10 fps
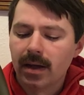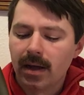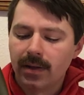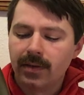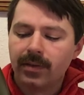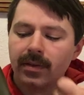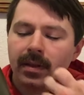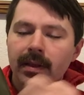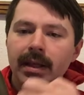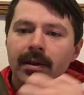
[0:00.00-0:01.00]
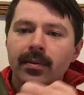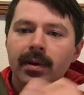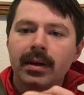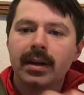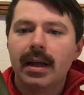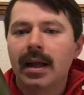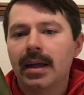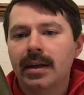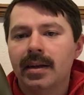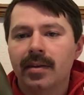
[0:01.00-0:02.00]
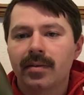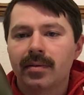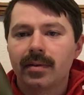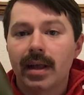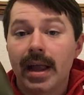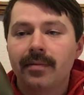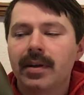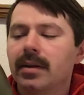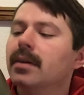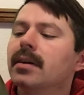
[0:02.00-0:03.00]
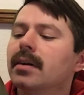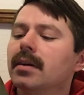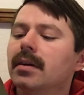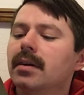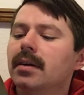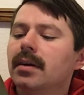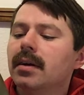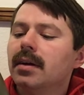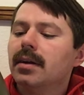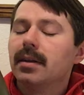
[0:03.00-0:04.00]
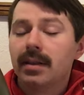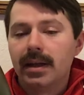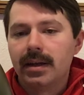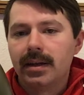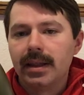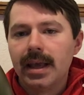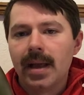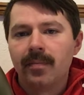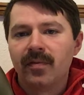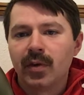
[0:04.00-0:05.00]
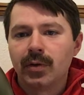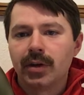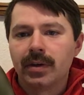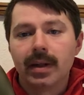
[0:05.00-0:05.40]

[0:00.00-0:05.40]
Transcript: Uh, this is the later one, and it is heavier than the M version.